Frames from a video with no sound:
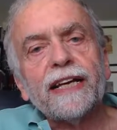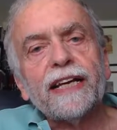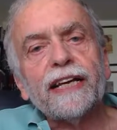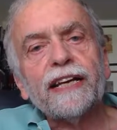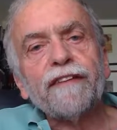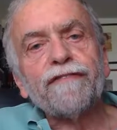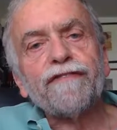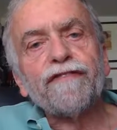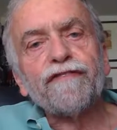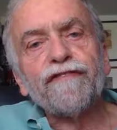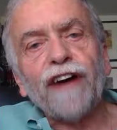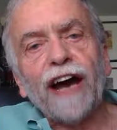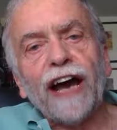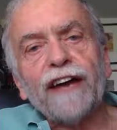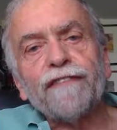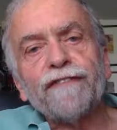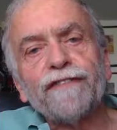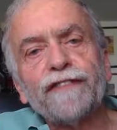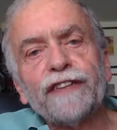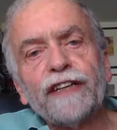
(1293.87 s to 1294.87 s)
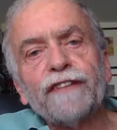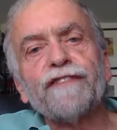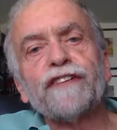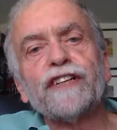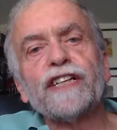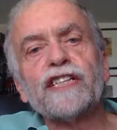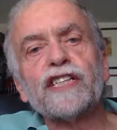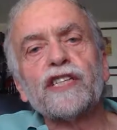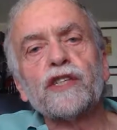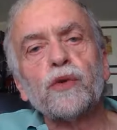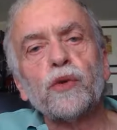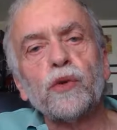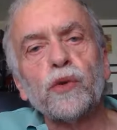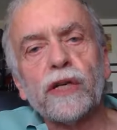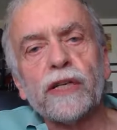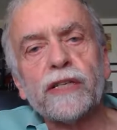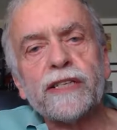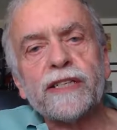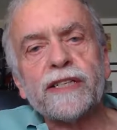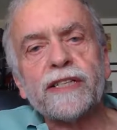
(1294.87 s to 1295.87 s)
if 5 different
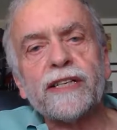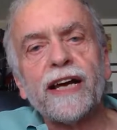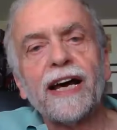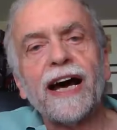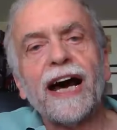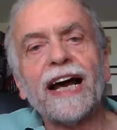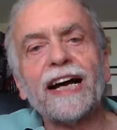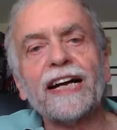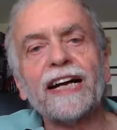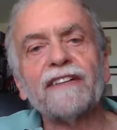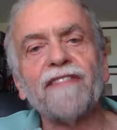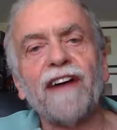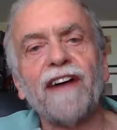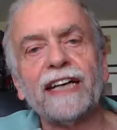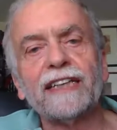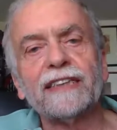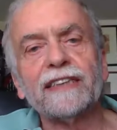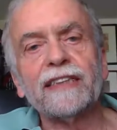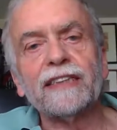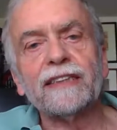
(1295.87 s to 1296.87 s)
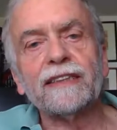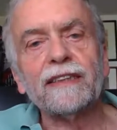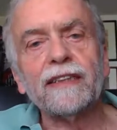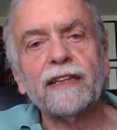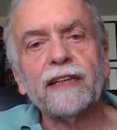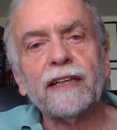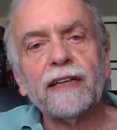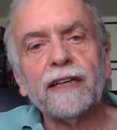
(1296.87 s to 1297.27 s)
schools are invited,